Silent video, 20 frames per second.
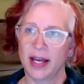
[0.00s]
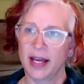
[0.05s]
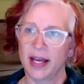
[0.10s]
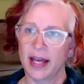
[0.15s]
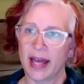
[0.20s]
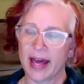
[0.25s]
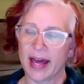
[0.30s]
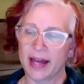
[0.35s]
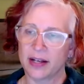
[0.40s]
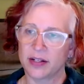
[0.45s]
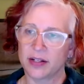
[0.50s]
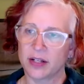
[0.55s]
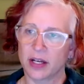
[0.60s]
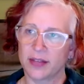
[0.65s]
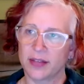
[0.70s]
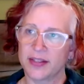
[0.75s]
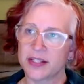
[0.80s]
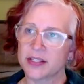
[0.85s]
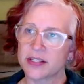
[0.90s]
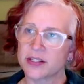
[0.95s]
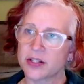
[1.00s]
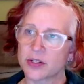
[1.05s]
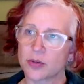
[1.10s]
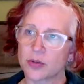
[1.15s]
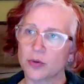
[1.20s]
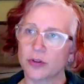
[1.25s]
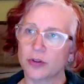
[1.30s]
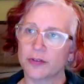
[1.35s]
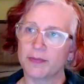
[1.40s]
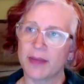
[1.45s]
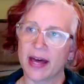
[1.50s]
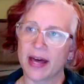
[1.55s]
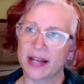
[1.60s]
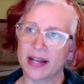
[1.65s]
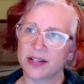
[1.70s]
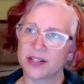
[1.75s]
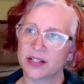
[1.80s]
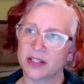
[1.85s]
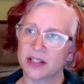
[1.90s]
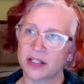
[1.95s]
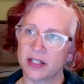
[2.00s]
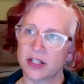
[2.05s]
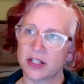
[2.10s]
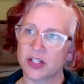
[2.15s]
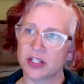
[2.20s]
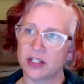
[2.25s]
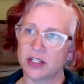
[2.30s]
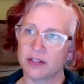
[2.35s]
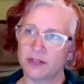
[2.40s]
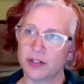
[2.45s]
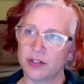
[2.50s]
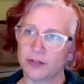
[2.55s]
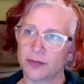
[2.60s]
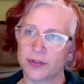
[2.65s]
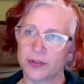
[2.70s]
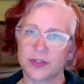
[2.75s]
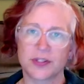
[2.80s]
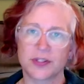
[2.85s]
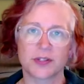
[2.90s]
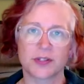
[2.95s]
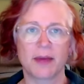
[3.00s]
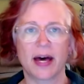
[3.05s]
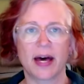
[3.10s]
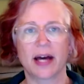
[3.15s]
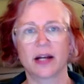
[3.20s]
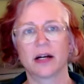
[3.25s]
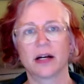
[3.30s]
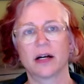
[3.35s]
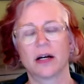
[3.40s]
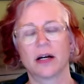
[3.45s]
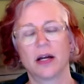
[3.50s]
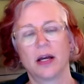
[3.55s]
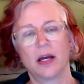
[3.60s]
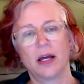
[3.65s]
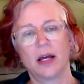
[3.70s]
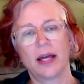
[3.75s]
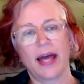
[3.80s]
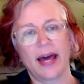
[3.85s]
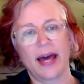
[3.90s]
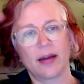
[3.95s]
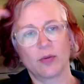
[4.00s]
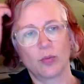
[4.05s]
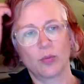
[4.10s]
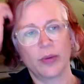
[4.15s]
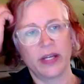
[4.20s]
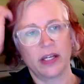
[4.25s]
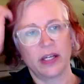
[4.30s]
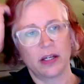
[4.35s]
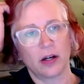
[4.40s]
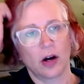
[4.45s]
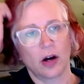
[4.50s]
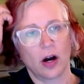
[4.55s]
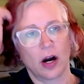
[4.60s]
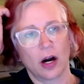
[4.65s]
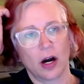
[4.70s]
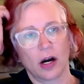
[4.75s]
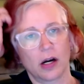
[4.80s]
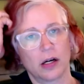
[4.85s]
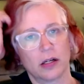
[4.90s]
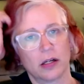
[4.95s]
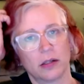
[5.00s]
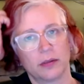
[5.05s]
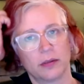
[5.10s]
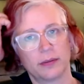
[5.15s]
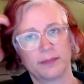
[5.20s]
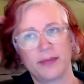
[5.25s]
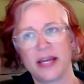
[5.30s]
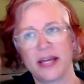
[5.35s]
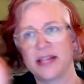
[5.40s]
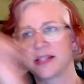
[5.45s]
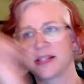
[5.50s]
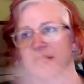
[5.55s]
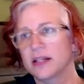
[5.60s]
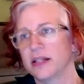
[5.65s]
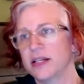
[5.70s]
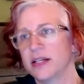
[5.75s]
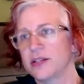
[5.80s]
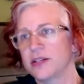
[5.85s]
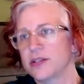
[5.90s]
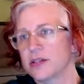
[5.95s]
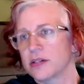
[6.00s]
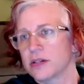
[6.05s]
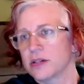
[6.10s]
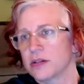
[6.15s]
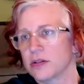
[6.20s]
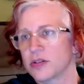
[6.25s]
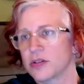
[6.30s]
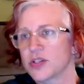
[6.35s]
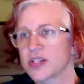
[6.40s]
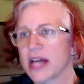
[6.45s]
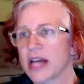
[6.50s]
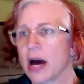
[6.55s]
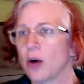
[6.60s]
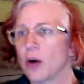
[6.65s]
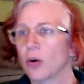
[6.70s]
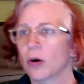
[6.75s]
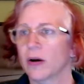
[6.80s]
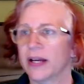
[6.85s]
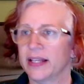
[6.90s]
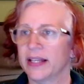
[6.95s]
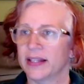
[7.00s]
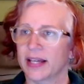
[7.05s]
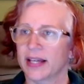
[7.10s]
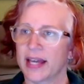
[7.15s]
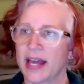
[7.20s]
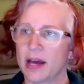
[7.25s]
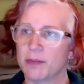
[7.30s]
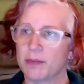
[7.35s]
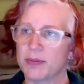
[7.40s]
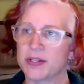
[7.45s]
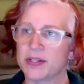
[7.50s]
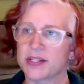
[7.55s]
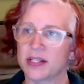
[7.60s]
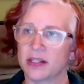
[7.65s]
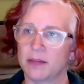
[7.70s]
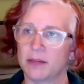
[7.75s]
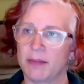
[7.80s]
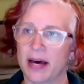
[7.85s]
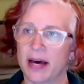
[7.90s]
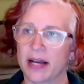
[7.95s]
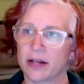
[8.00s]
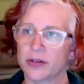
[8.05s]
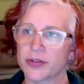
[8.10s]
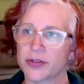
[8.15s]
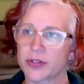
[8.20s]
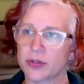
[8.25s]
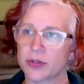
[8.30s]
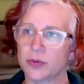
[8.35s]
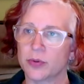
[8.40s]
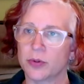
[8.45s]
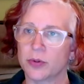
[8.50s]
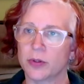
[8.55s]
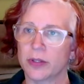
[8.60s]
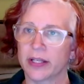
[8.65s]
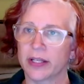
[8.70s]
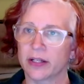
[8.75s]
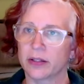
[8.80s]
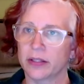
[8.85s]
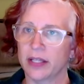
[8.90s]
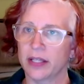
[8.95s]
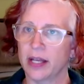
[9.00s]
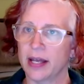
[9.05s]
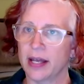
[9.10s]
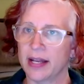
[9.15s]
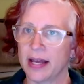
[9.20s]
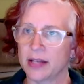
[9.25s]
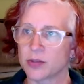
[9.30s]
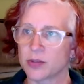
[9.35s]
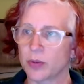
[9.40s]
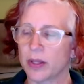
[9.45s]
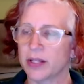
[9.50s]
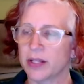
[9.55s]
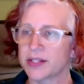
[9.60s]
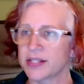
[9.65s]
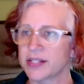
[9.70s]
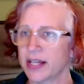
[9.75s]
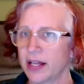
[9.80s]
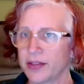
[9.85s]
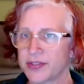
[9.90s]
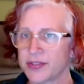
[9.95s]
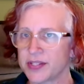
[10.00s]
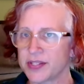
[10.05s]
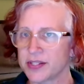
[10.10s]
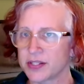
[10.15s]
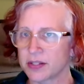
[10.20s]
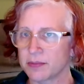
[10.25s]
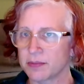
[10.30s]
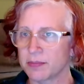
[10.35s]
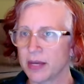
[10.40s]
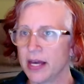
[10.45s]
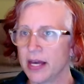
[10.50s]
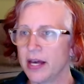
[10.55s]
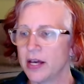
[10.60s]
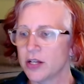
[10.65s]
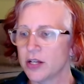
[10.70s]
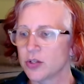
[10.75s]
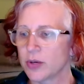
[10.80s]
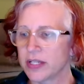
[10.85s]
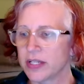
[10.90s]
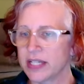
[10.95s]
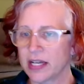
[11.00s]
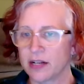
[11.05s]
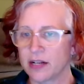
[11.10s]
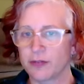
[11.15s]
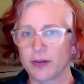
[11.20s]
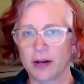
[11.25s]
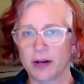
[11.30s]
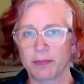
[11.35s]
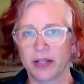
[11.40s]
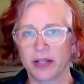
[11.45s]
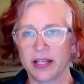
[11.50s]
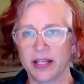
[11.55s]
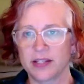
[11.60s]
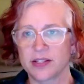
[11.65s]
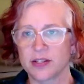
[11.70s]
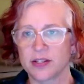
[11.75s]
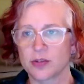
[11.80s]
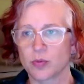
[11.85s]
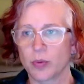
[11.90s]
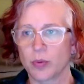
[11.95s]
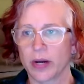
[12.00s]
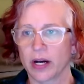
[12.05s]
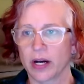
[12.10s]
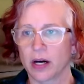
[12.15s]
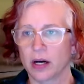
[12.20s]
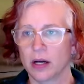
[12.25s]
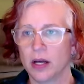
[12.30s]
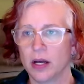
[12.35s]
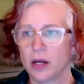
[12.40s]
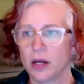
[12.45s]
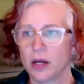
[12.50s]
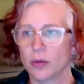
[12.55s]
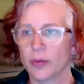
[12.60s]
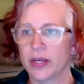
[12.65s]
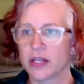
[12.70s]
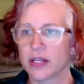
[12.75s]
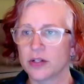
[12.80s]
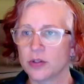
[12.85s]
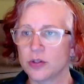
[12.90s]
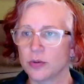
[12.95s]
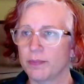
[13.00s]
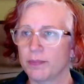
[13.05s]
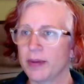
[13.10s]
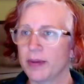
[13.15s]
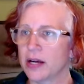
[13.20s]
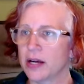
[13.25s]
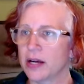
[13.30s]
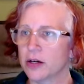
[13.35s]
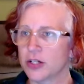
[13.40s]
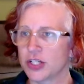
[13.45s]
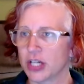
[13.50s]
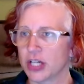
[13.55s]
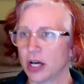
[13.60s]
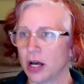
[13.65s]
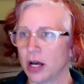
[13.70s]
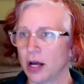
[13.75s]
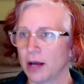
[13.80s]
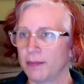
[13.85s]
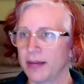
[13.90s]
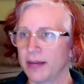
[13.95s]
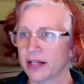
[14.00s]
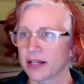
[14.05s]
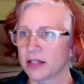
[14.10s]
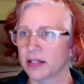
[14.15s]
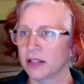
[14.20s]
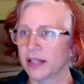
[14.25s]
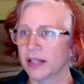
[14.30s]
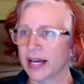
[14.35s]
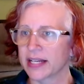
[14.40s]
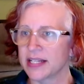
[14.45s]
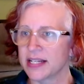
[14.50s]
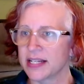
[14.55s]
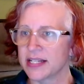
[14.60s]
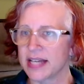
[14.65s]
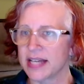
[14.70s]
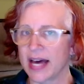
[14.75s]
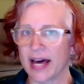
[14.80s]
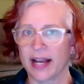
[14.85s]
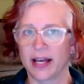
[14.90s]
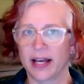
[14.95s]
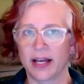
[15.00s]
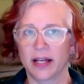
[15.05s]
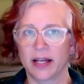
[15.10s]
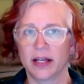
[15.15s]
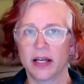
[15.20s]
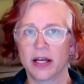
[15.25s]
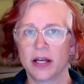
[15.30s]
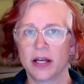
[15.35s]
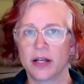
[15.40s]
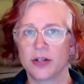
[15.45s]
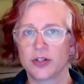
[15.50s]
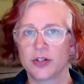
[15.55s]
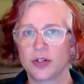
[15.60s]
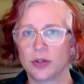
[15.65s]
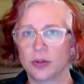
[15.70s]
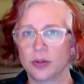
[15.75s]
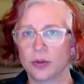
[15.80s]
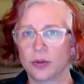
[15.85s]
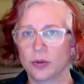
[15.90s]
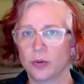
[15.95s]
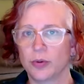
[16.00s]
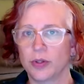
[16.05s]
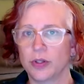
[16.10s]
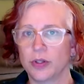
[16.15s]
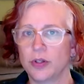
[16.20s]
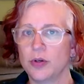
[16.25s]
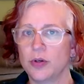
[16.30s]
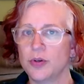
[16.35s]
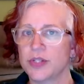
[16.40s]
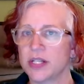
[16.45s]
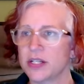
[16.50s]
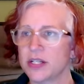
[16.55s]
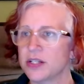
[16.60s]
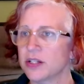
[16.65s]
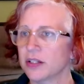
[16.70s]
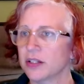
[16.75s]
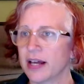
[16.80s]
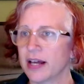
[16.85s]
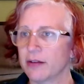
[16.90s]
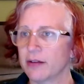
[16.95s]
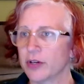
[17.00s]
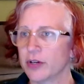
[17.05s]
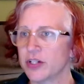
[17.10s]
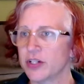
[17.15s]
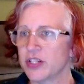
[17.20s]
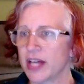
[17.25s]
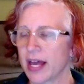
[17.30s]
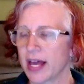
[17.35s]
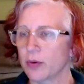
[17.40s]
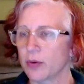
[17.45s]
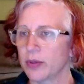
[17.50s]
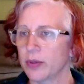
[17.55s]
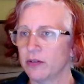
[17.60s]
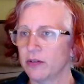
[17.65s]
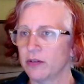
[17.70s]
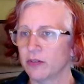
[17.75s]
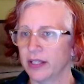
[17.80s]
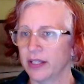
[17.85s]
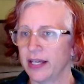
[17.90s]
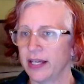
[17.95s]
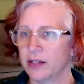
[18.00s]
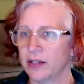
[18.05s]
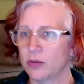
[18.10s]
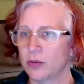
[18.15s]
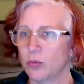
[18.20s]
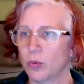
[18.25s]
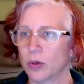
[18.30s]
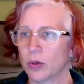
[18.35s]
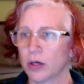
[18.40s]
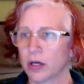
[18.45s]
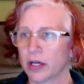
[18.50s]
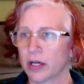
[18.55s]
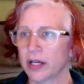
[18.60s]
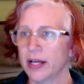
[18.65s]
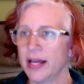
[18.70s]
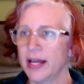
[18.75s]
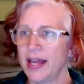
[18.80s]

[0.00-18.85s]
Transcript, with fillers: And uh, this is a School of Medicine initiative, Differences Matter. And we are basically scouring the campus and the medical school, and, you know, as well as the health system to identify places where we can do a better job at collecting data to use it to leverage equity related work.